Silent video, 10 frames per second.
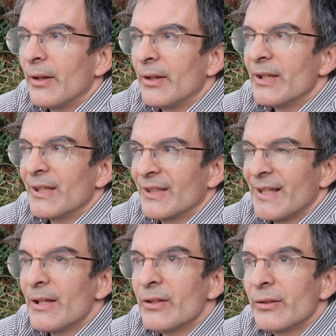the
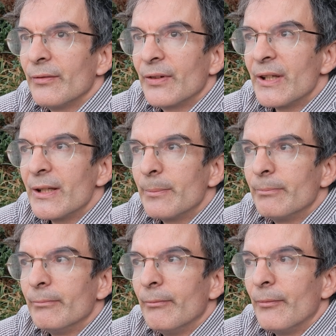extent of the
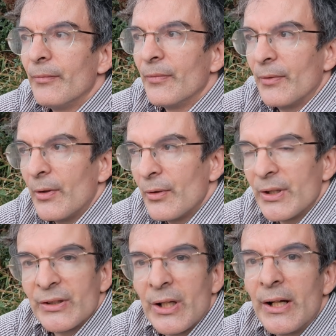
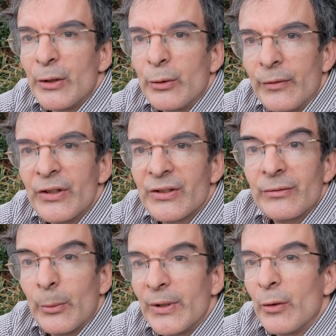entire universe
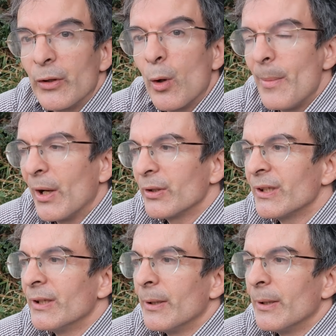that we don't know about,